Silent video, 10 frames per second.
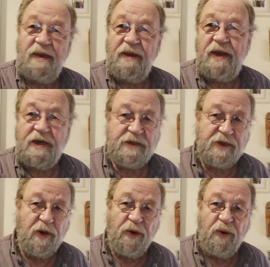there's
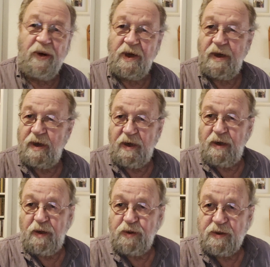no
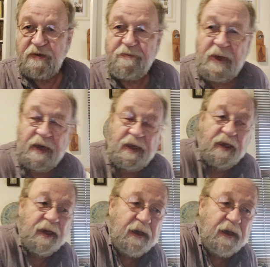lose of money.